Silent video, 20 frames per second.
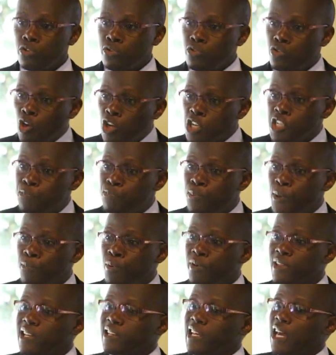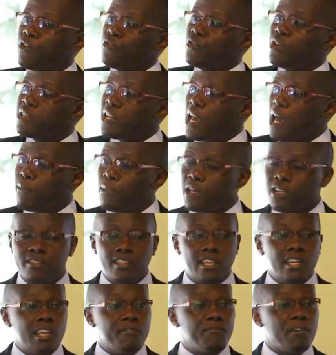Those people that are in retirement, they
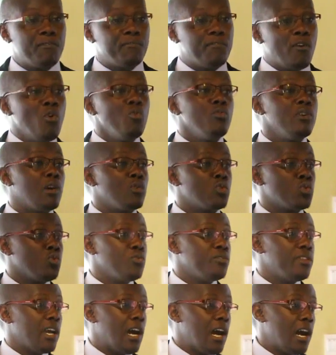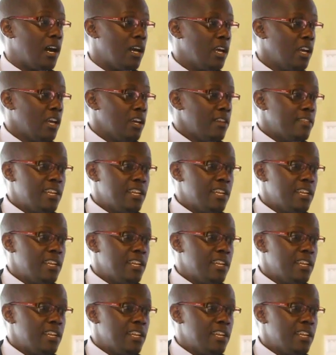never found out who they are.